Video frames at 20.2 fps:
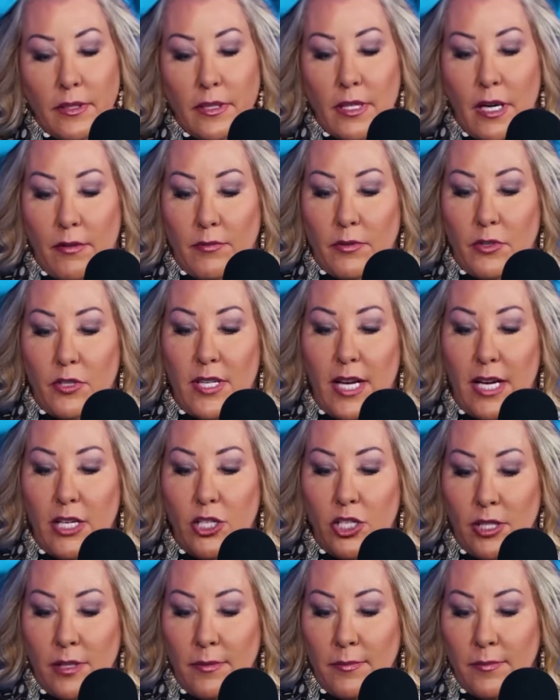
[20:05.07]

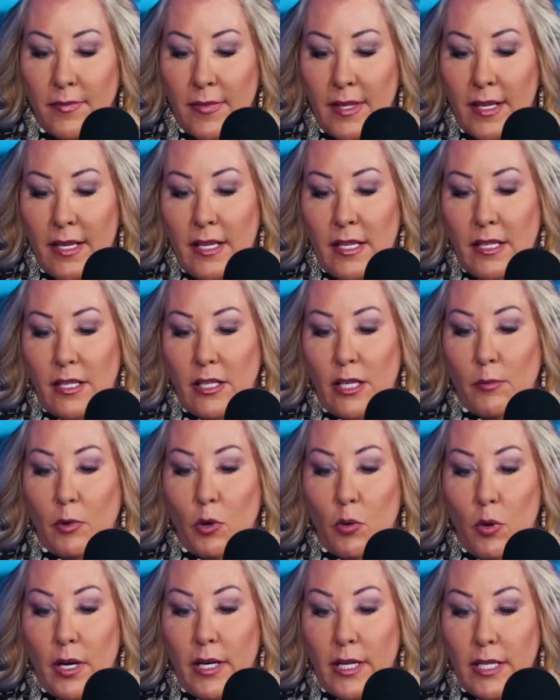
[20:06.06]
conversation number
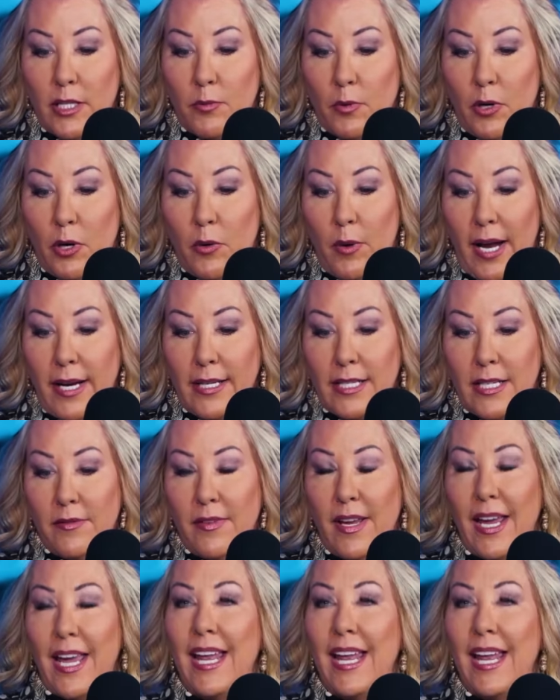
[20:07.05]
one, it's proactive.